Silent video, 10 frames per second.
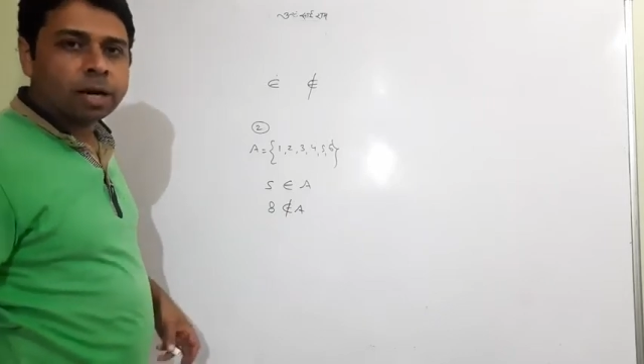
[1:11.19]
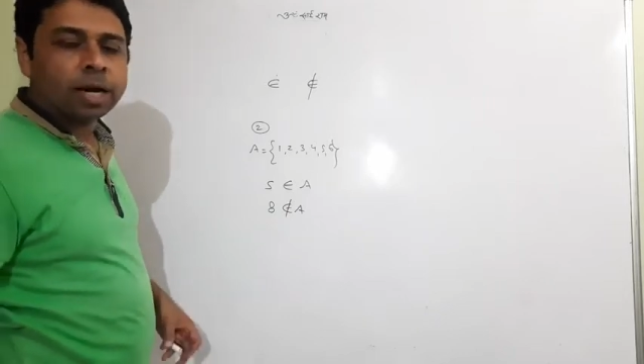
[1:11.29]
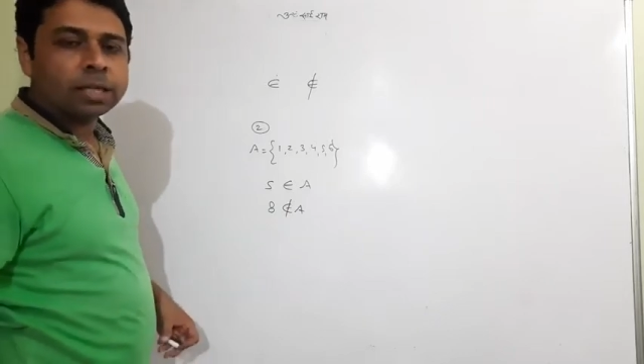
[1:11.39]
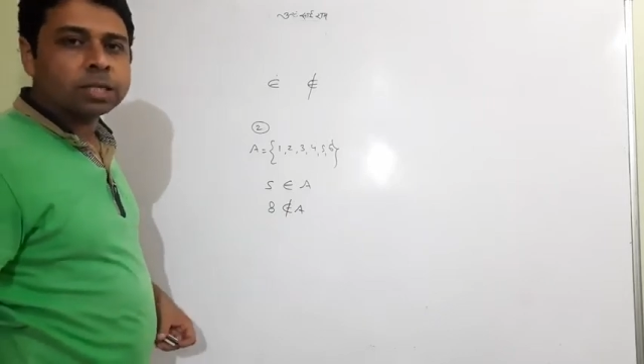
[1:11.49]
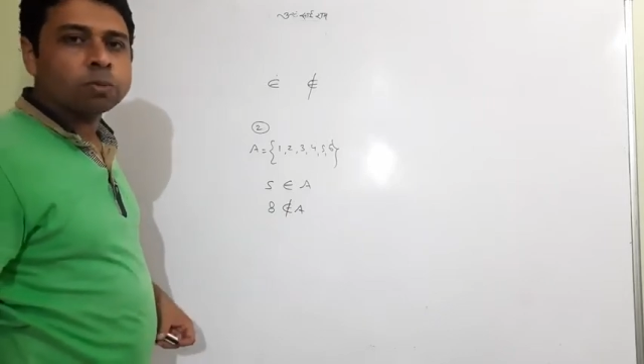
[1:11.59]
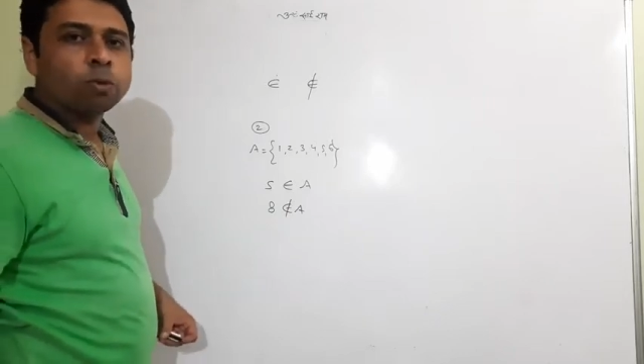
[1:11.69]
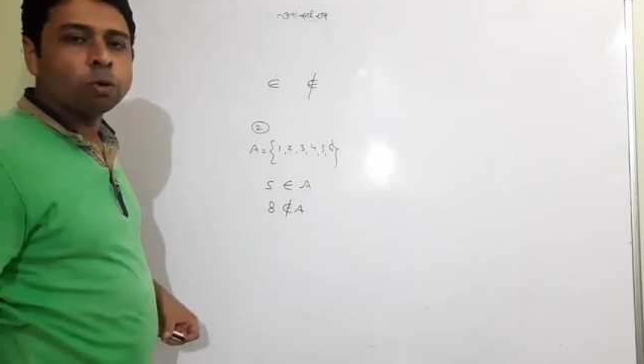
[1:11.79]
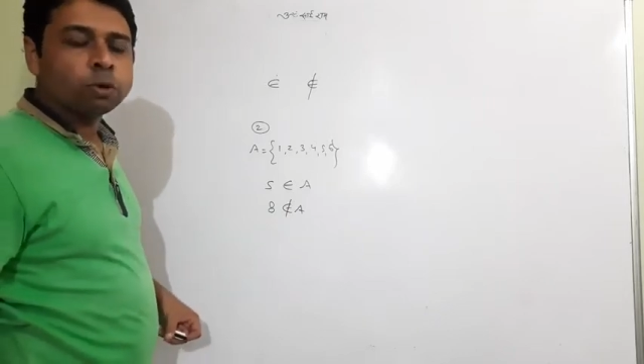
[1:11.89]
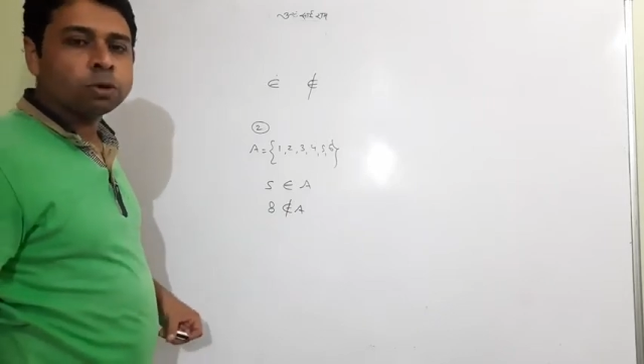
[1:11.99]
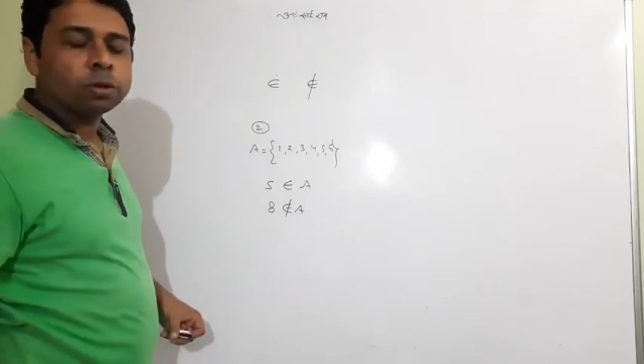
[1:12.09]
I just
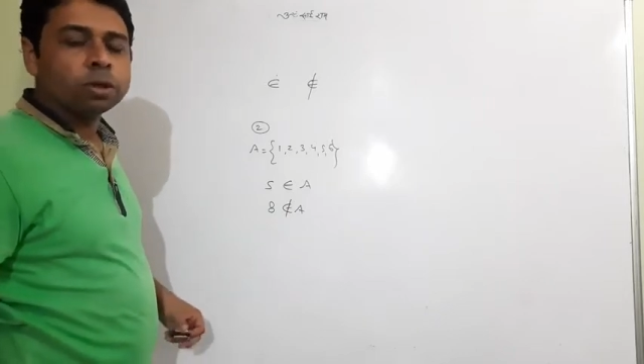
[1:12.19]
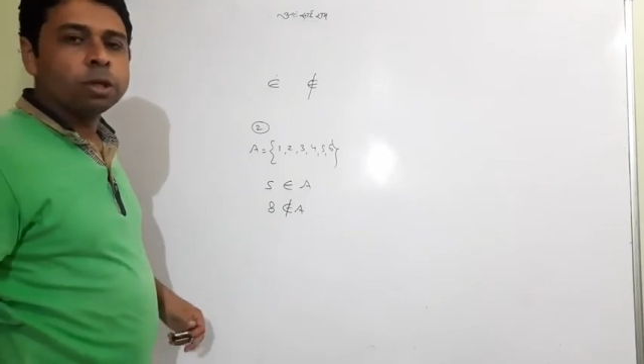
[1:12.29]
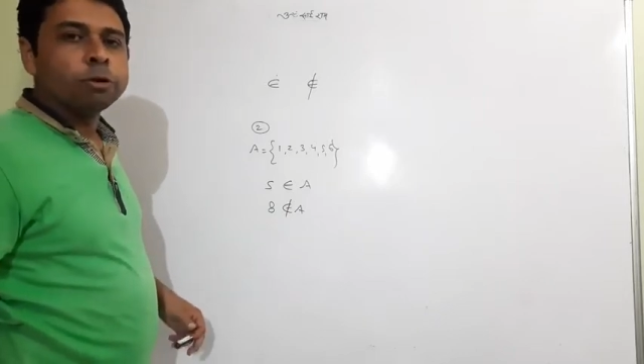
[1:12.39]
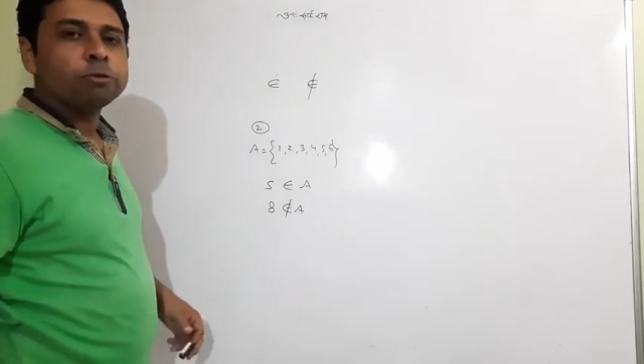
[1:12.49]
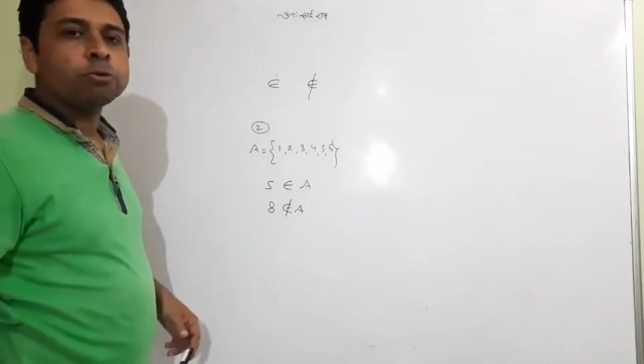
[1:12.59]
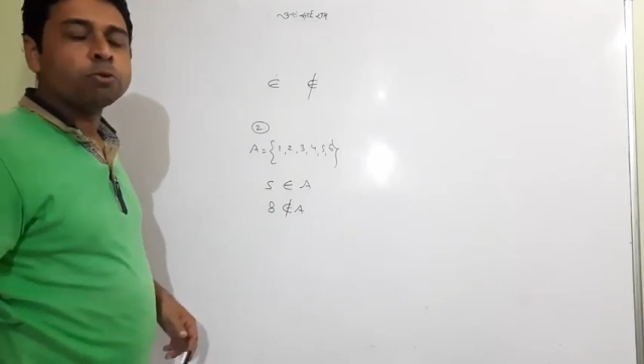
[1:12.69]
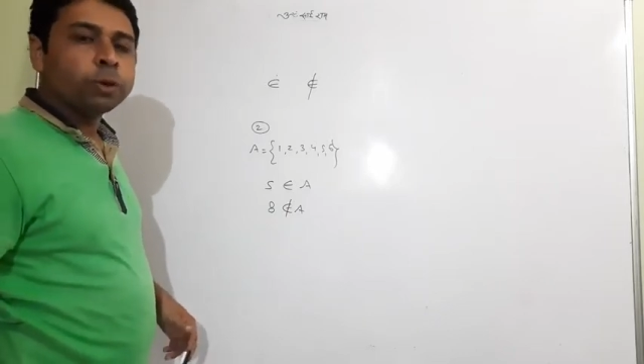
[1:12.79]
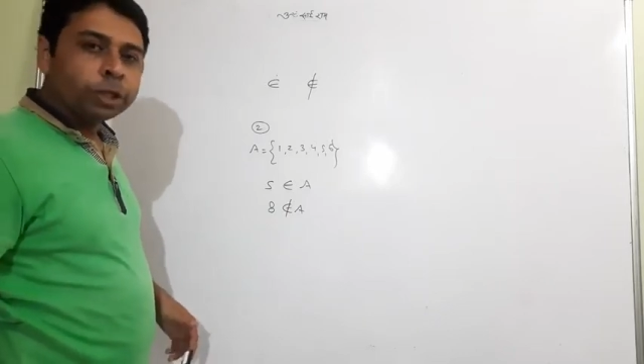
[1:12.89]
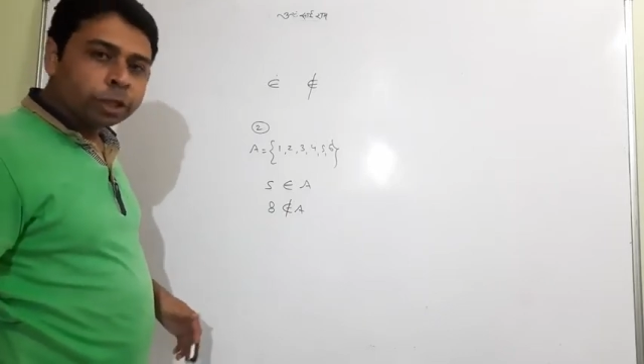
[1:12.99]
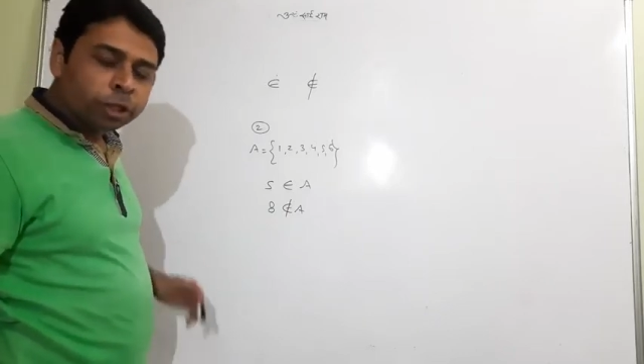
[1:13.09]
want to
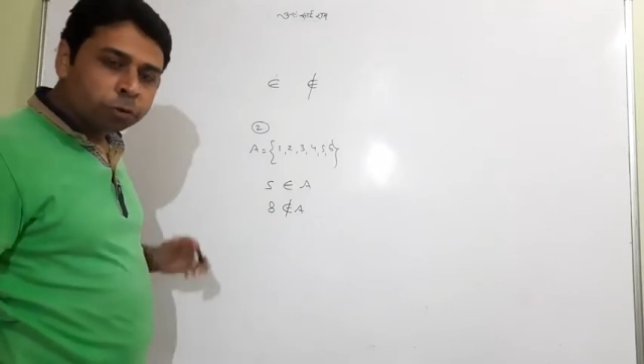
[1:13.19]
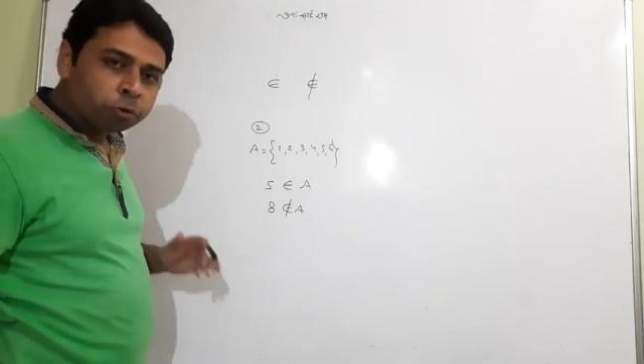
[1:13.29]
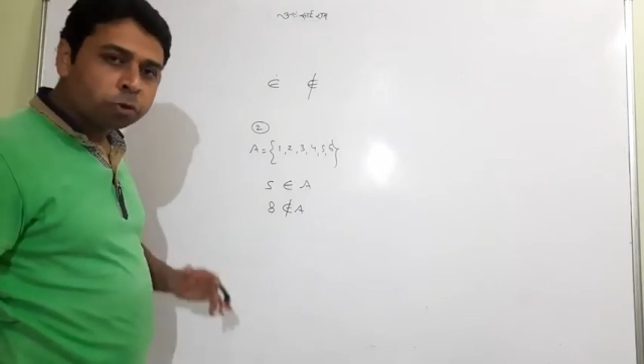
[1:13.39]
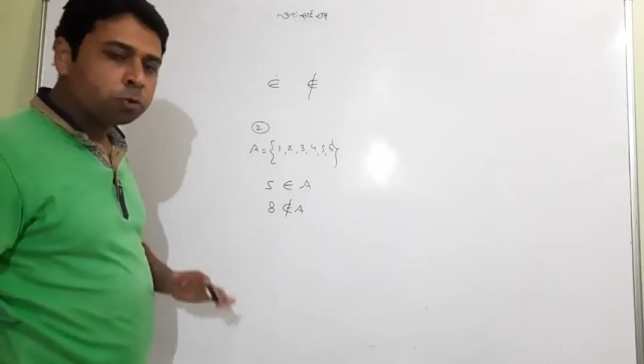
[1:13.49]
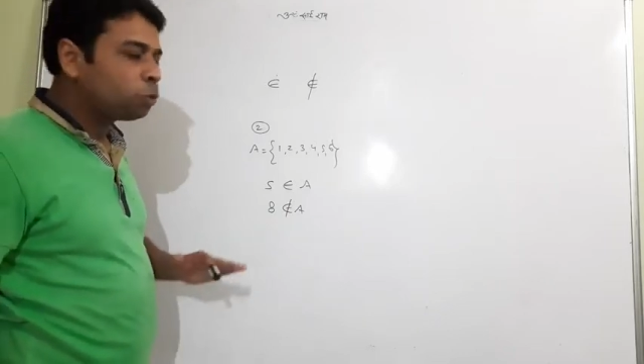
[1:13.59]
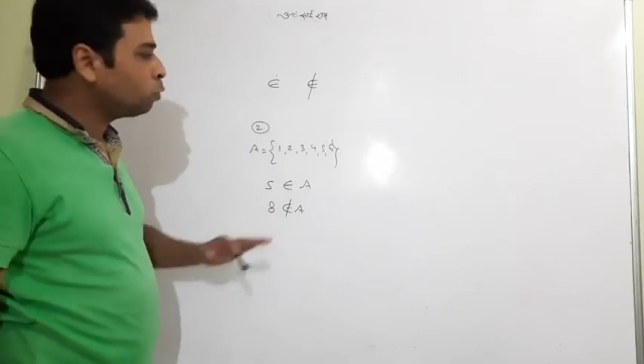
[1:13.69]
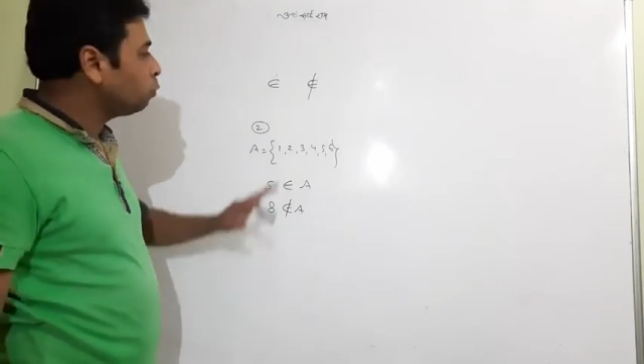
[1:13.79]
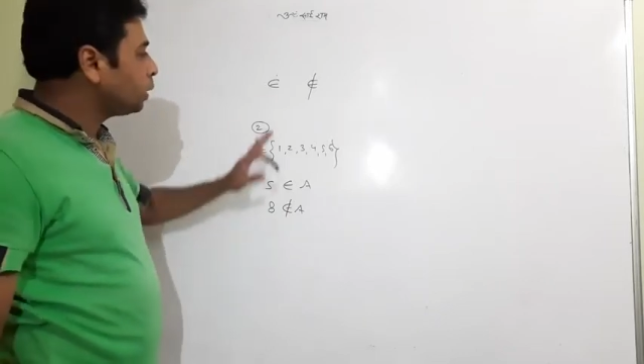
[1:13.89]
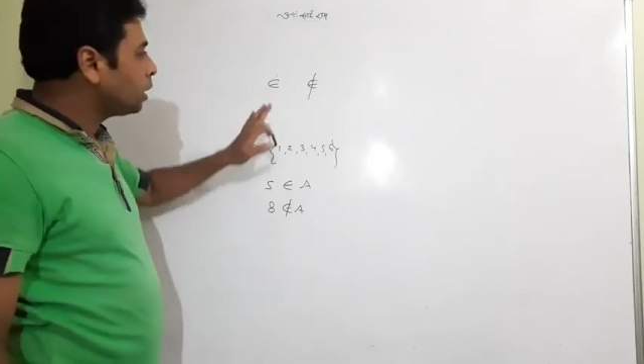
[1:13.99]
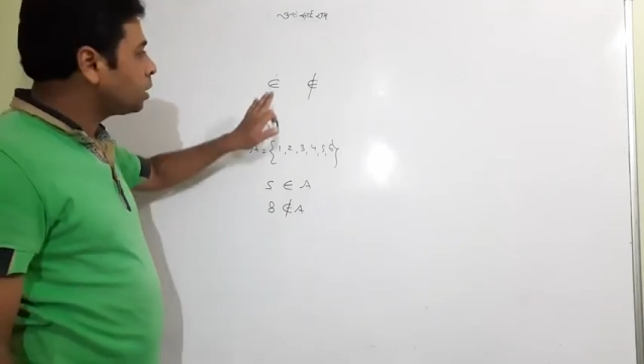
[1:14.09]
introduce to you
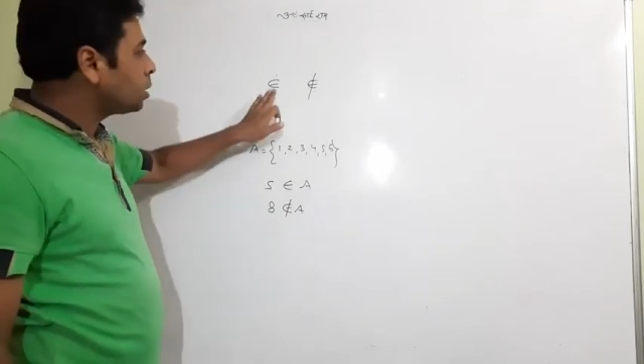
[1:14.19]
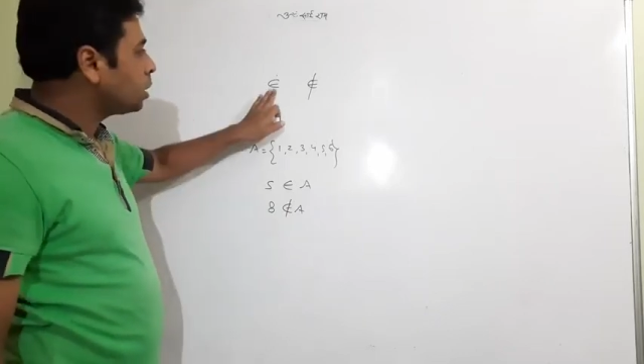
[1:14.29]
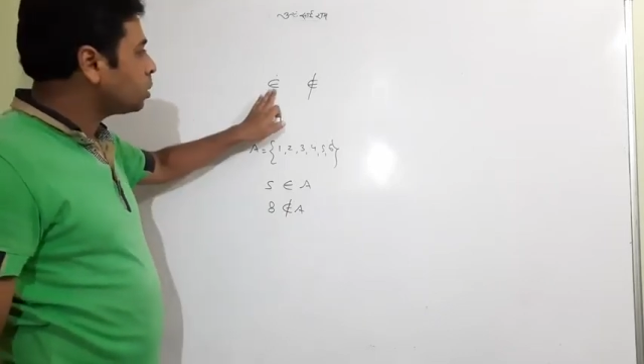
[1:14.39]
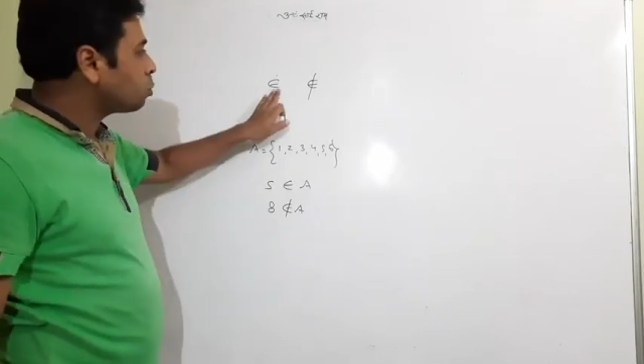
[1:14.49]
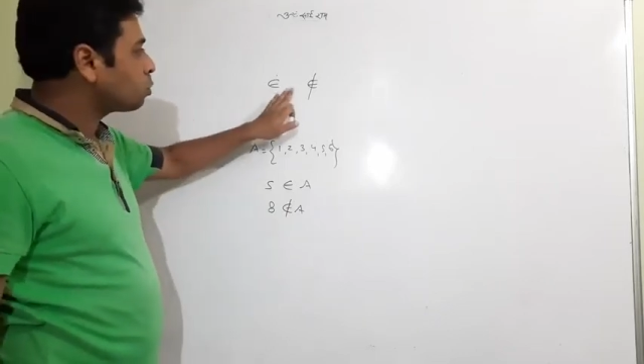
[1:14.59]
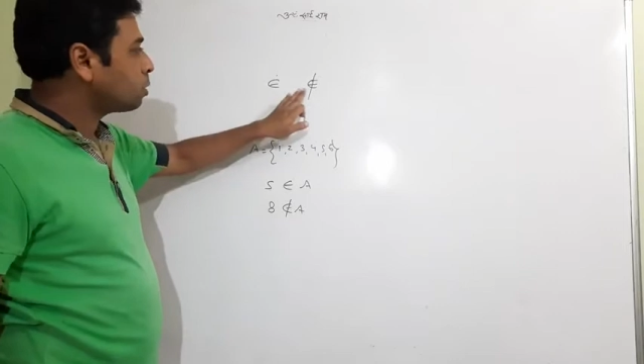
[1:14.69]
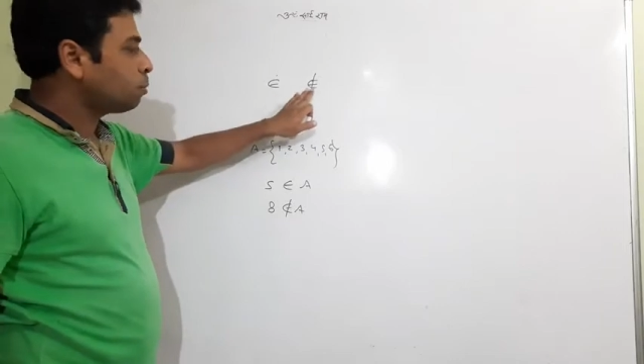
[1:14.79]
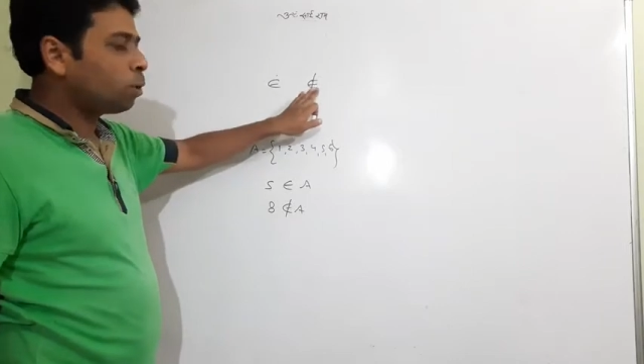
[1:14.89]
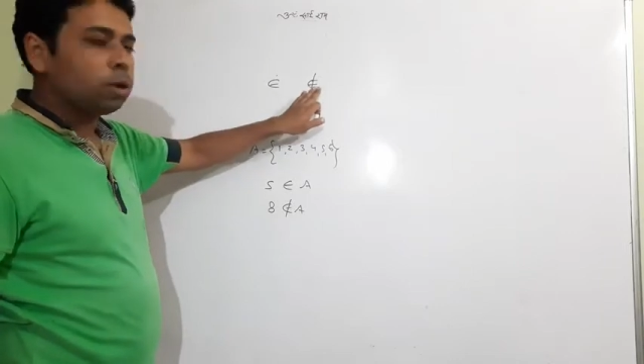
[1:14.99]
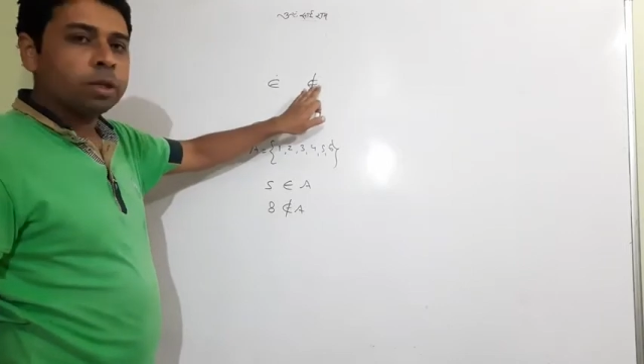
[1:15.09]
with these two
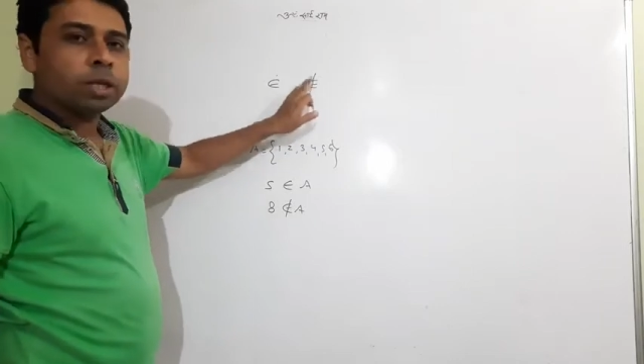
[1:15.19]
symbol.